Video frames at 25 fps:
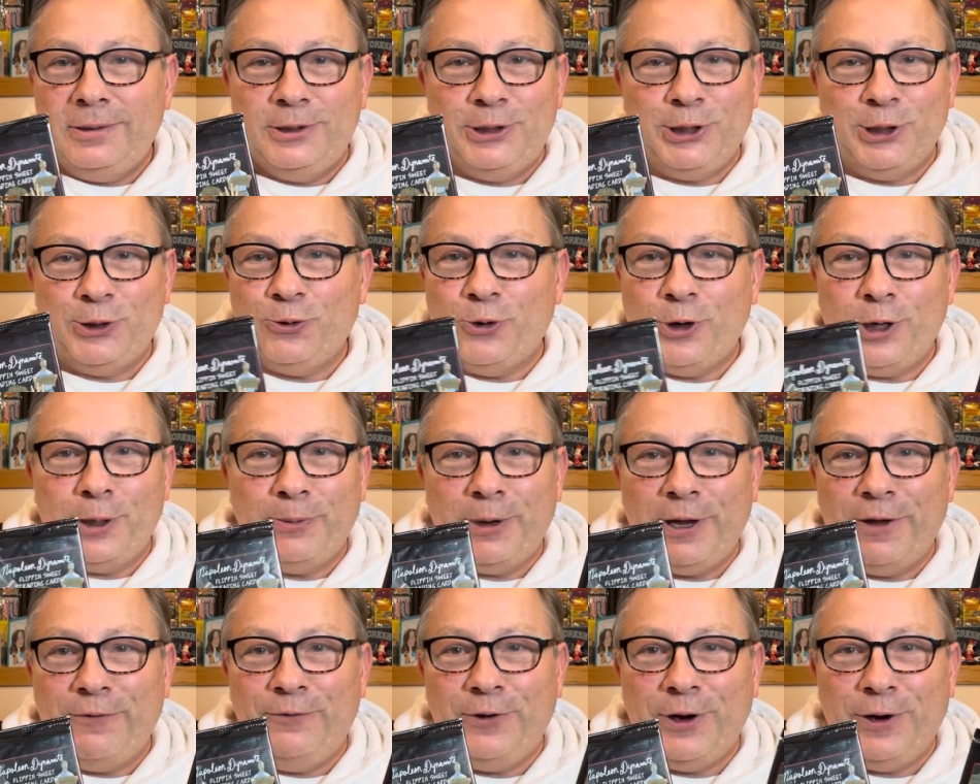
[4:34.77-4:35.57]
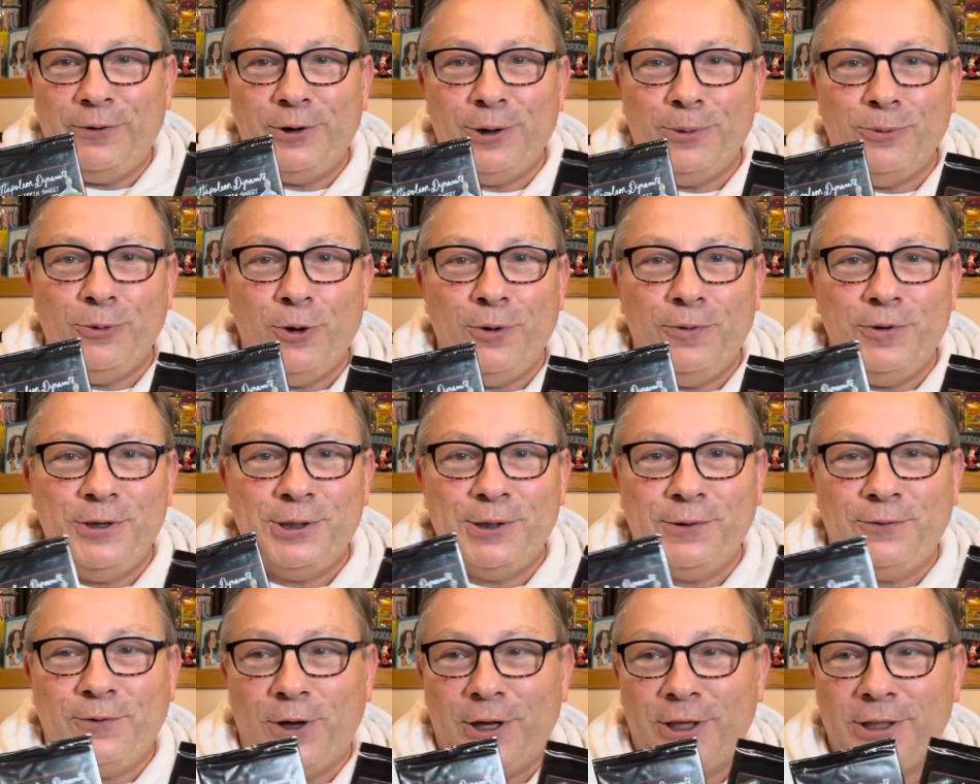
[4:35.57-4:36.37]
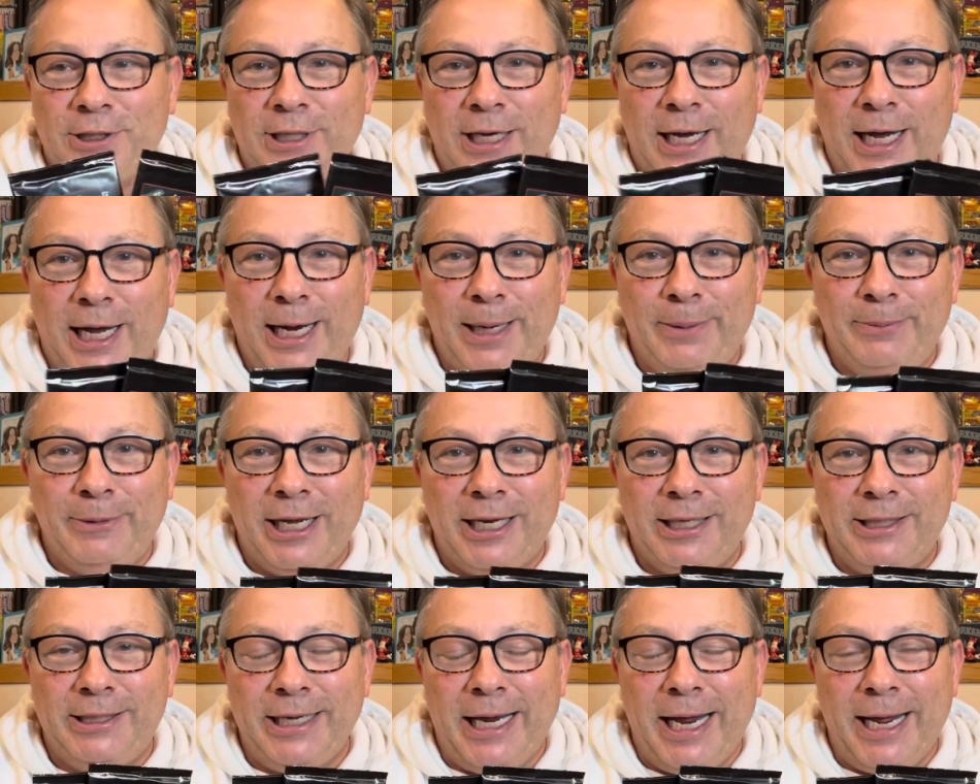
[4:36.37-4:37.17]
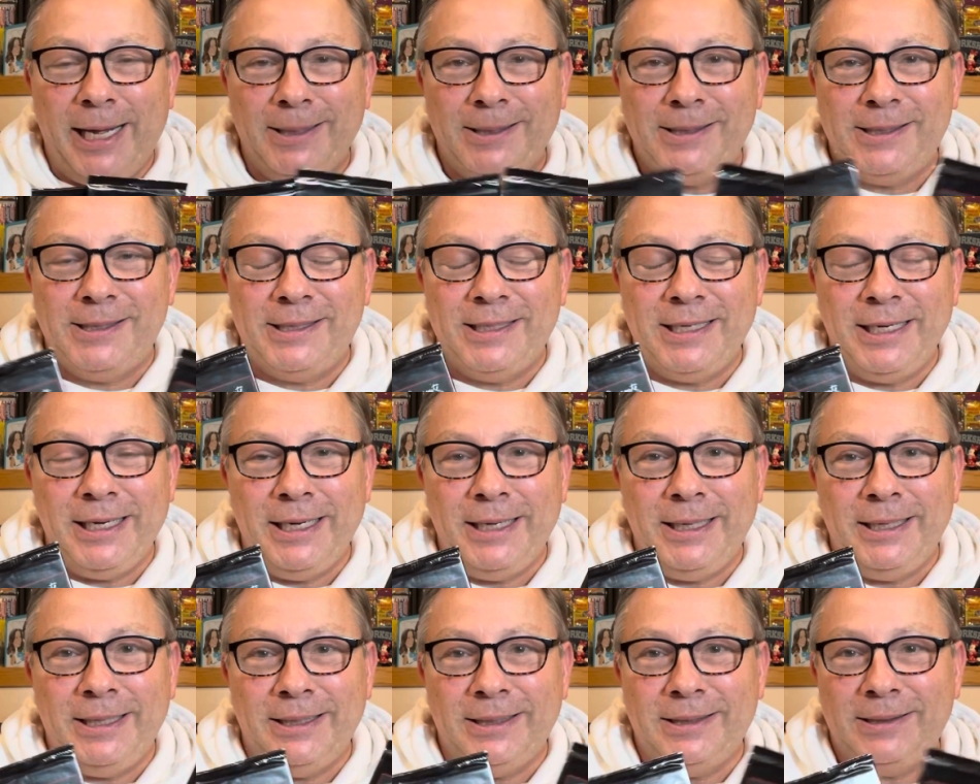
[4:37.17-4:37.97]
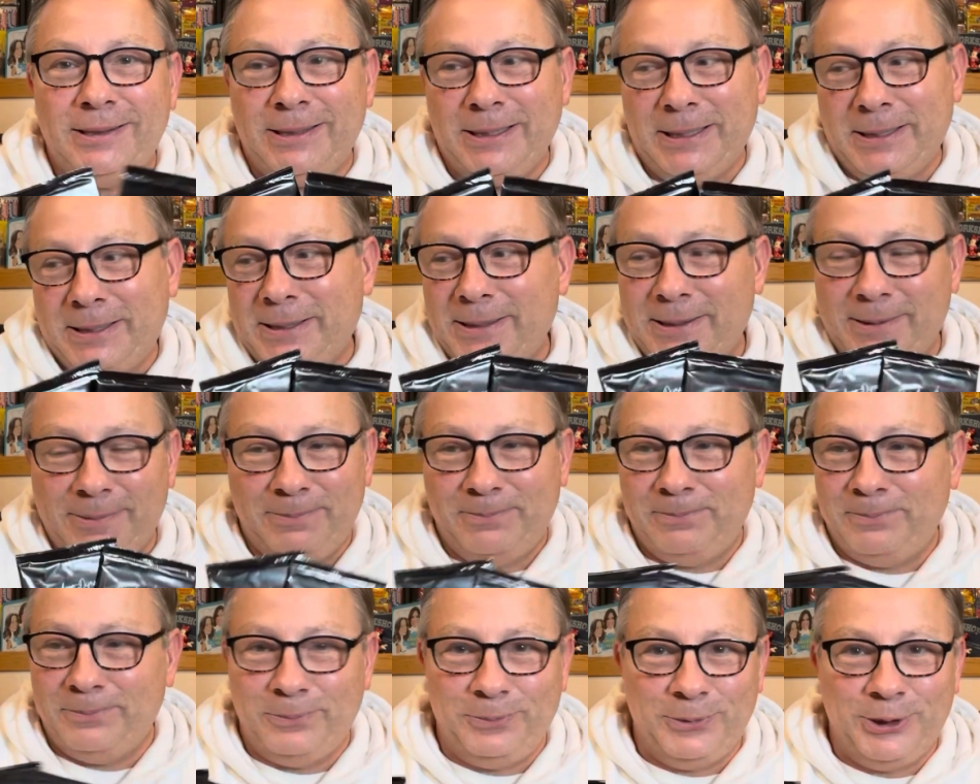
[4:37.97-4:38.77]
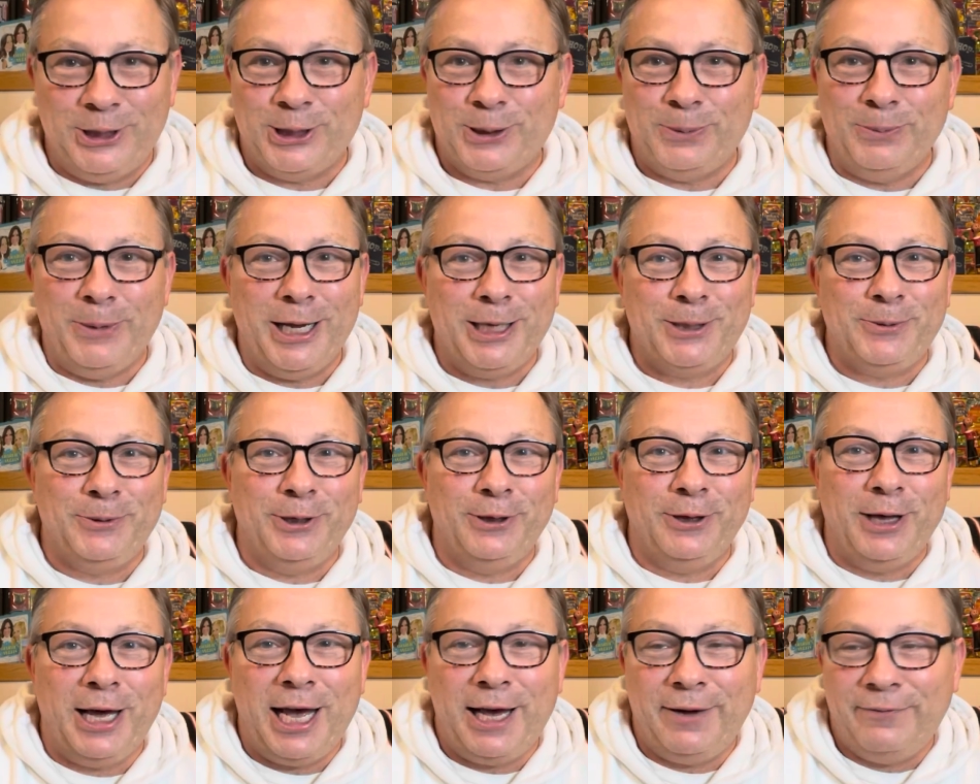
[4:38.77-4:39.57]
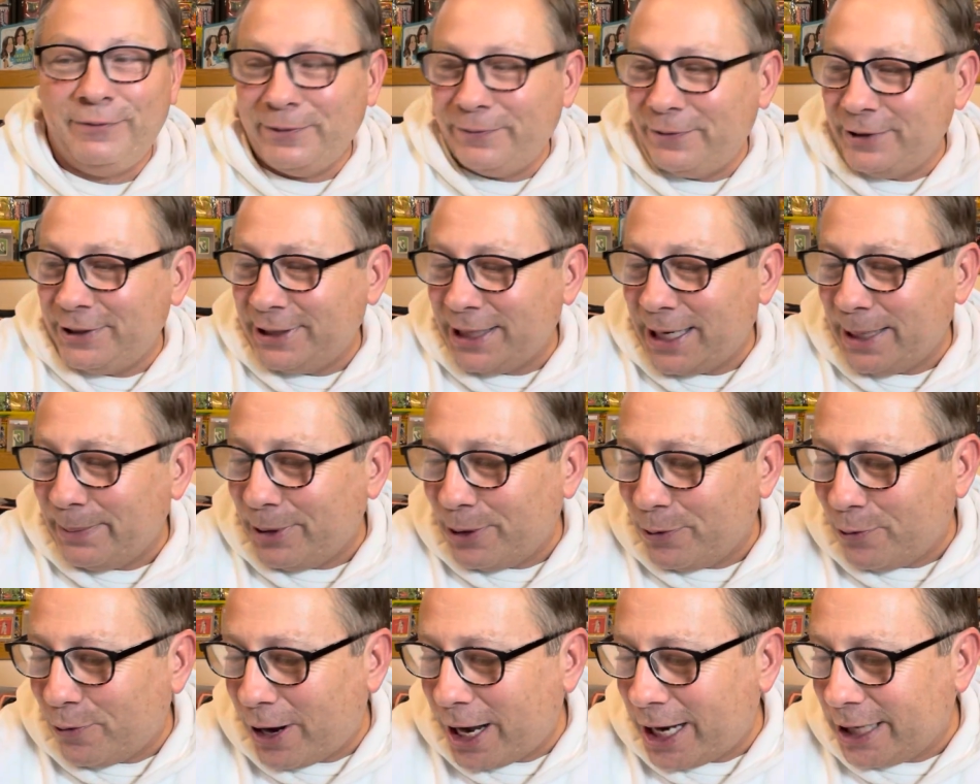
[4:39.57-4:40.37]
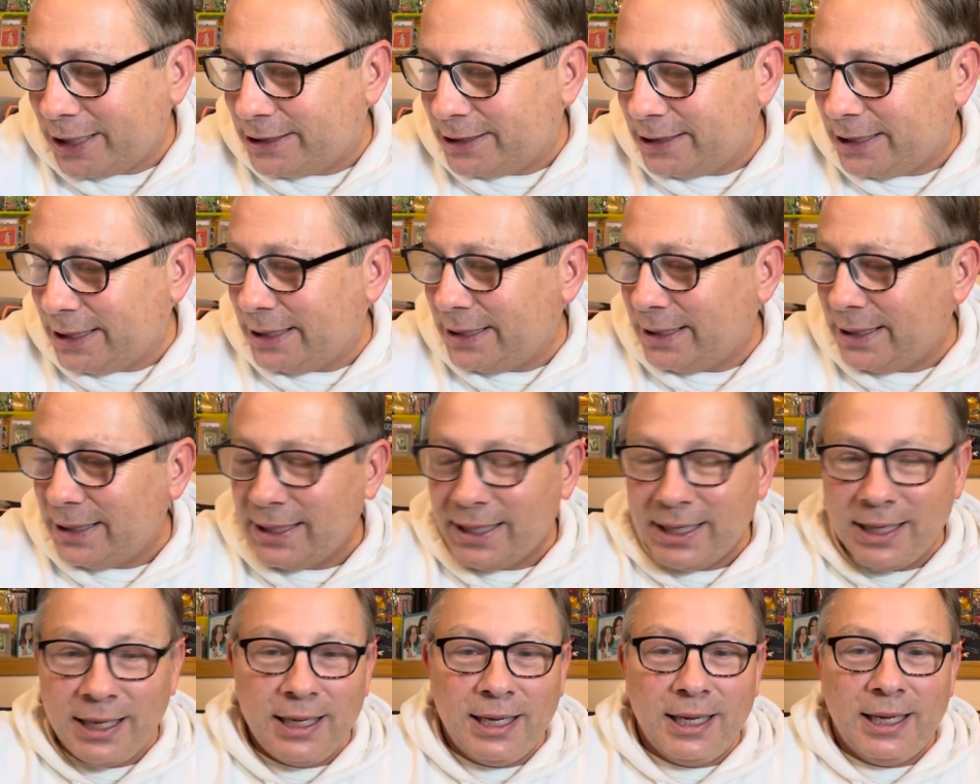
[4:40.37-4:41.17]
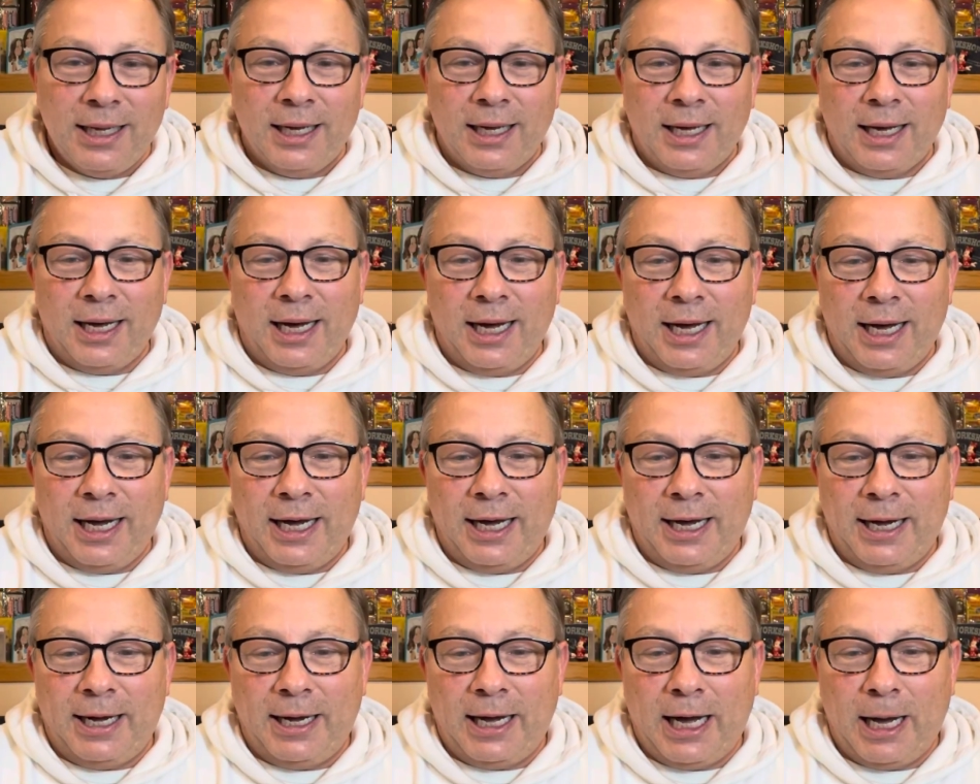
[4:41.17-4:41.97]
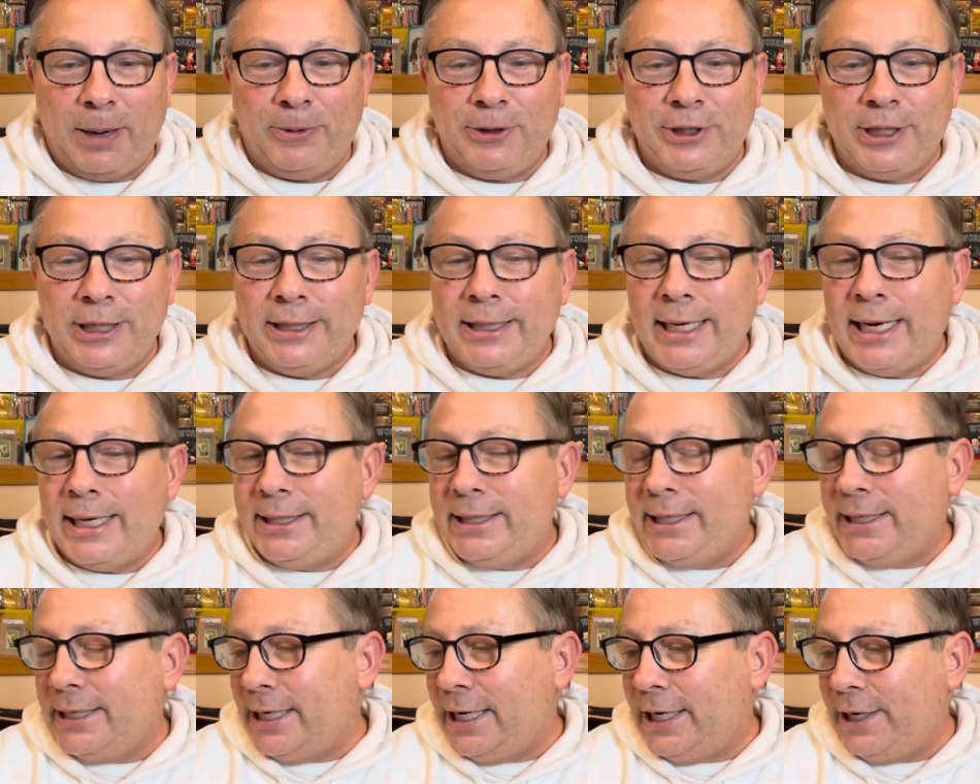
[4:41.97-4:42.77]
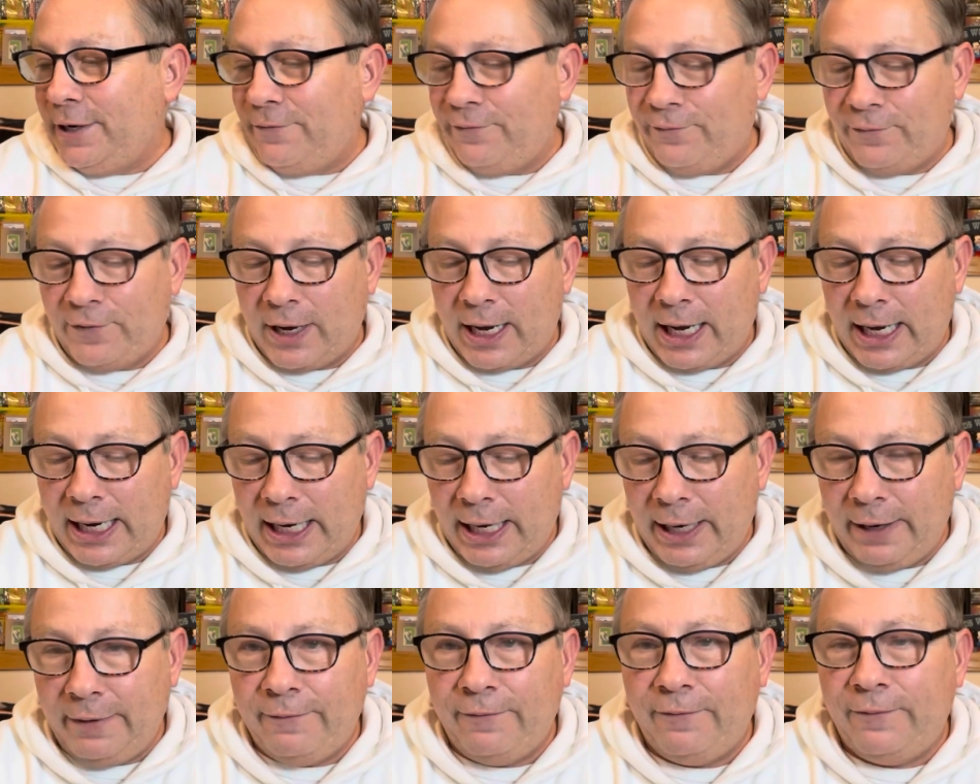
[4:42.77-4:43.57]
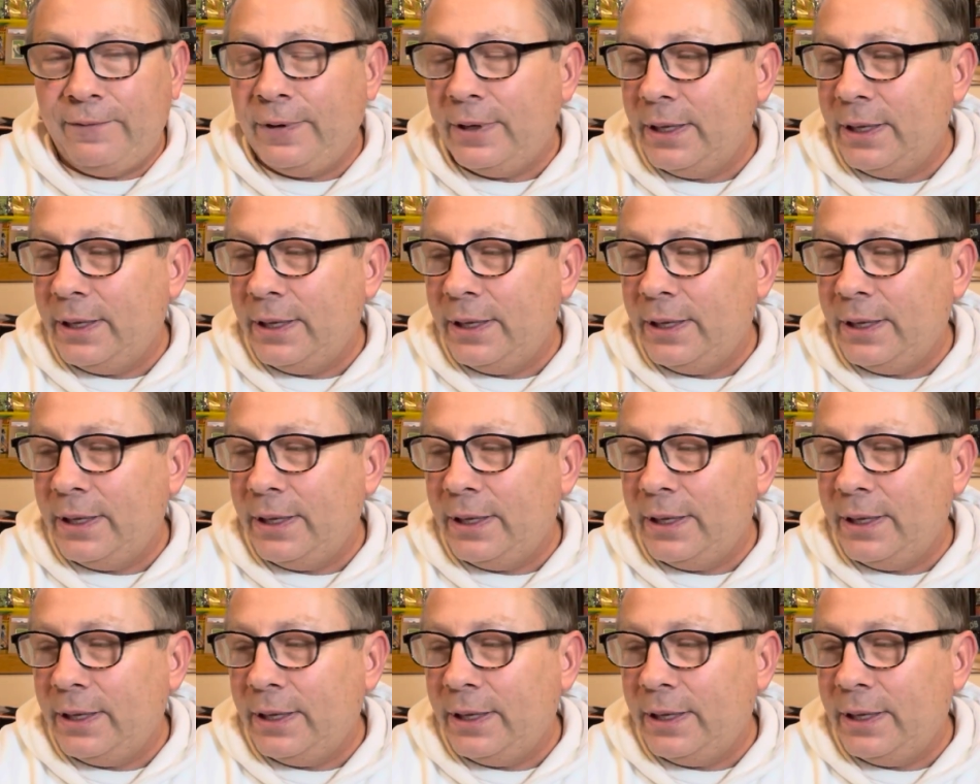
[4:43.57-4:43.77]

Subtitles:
Just one of my favorite movies of all time. That dance scene is just makes me laugh every time I watch it. How about a 1985